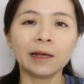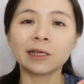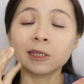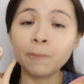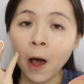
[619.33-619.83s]

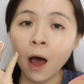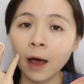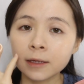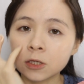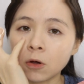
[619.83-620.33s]

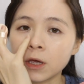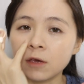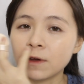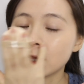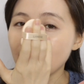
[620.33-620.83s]
spots or
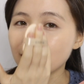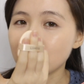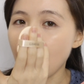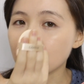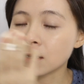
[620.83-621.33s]
even like
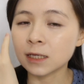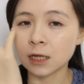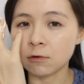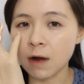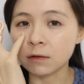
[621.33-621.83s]
darkness
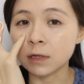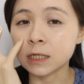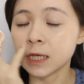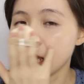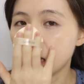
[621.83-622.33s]
around
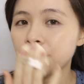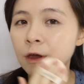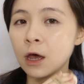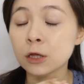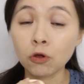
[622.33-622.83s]
this area.